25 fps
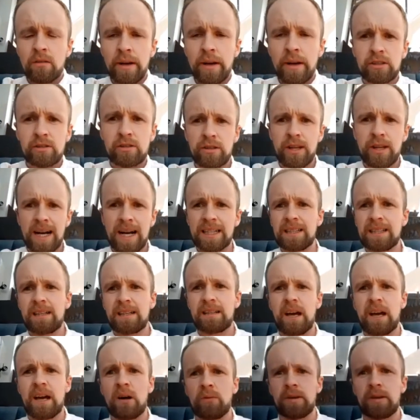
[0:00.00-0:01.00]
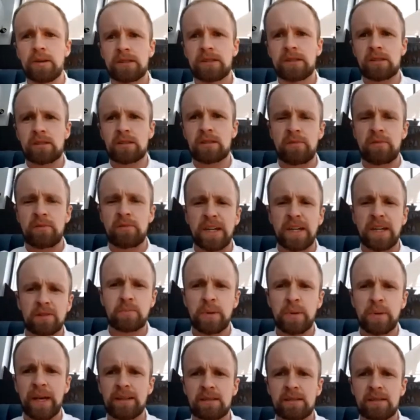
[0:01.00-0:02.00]
so the idea now is it's quite fast
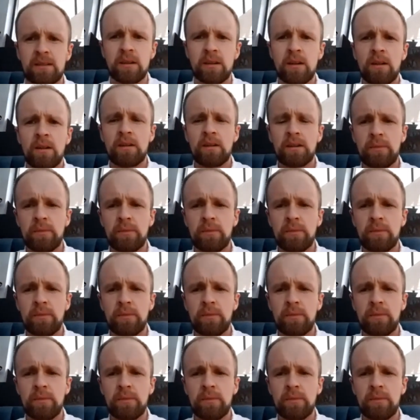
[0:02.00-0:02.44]
paced. You'll be